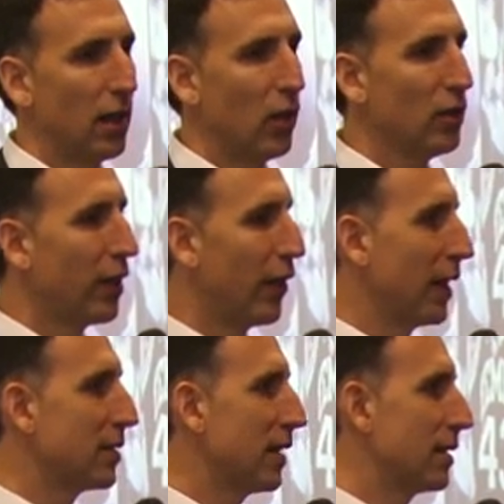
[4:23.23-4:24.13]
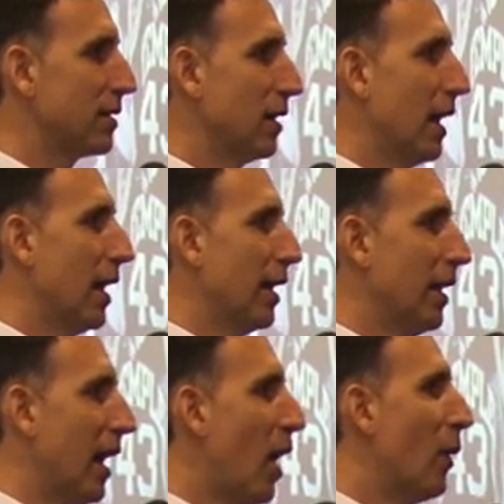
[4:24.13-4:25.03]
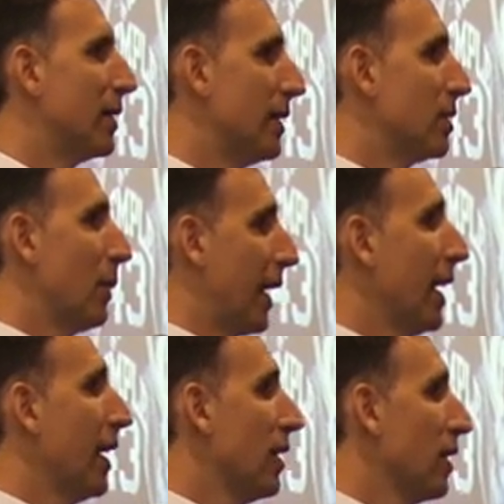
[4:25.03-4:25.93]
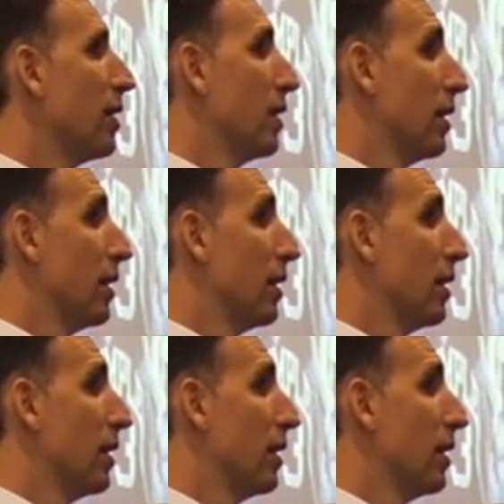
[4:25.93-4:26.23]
all the things that now I teach my kid